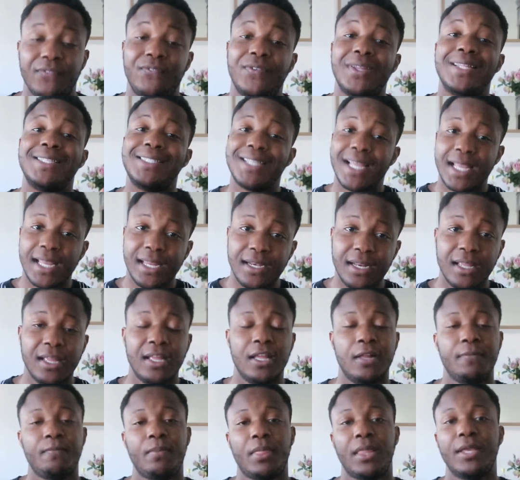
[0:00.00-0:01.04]
If it did,
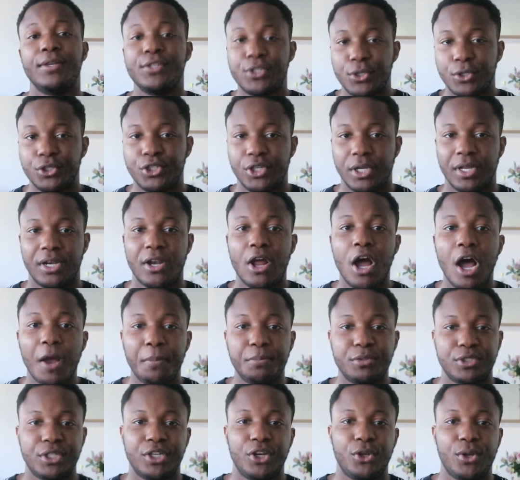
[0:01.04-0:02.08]
there's usually an
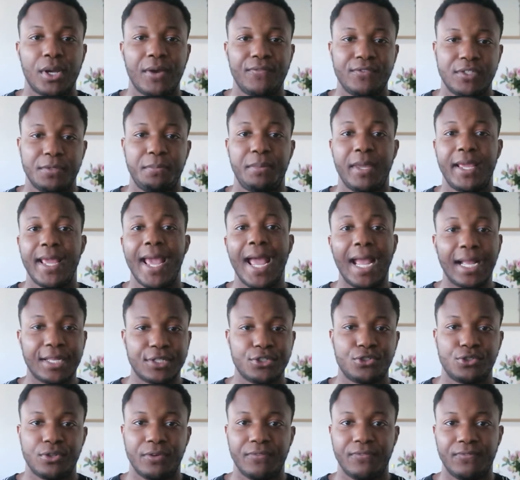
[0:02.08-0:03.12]
option you have to pay
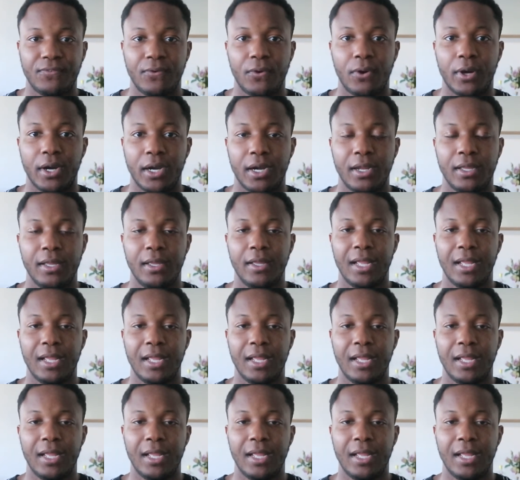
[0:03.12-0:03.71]
extra for.